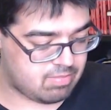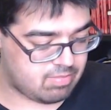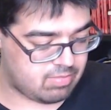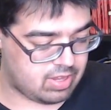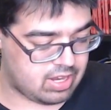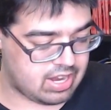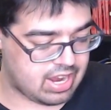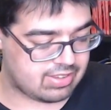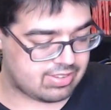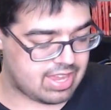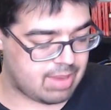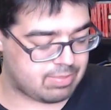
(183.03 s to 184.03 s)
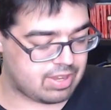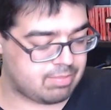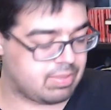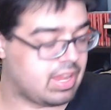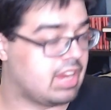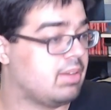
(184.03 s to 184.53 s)
the next steps I'm
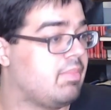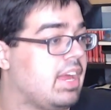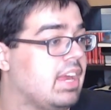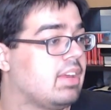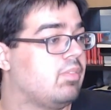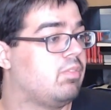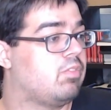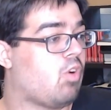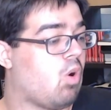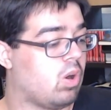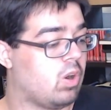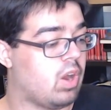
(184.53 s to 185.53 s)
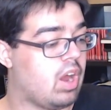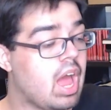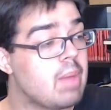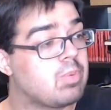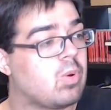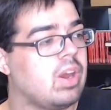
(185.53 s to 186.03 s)
planning to make for
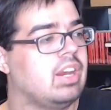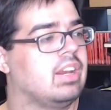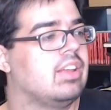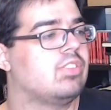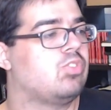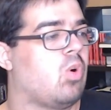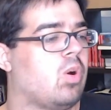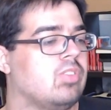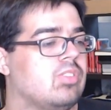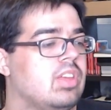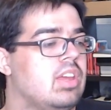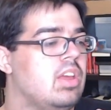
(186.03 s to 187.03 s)
upgrading this force,